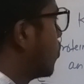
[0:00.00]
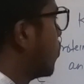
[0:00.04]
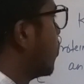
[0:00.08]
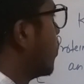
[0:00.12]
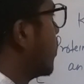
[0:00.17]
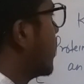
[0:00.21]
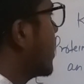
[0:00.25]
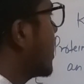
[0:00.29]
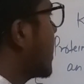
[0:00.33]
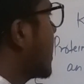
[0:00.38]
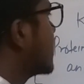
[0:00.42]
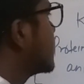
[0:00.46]

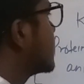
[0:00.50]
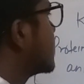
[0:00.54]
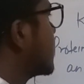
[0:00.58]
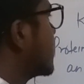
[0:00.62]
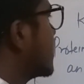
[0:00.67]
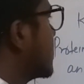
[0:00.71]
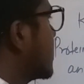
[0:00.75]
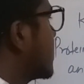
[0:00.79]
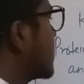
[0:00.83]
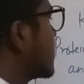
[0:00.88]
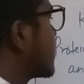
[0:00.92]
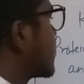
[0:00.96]
whereas
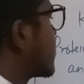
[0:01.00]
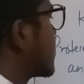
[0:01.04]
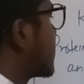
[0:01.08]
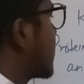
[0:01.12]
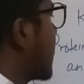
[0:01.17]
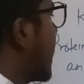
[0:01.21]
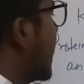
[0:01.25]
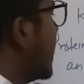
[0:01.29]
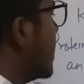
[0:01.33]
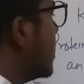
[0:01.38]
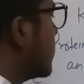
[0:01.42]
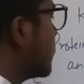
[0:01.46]
the
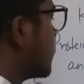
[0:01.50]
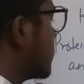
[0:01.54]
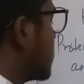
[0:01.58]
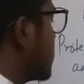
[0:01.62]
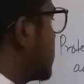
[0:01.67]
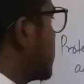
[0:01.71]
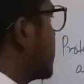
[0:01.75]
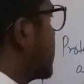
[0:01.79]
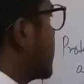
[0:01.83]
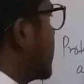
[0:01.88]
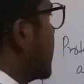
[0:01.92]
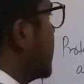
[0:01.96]
inside of
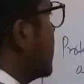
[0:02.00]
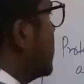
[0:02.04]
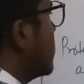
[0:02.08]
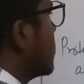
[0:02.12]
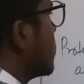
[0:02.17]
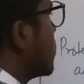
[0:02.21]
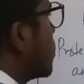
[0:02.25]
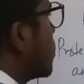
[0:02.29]
the cell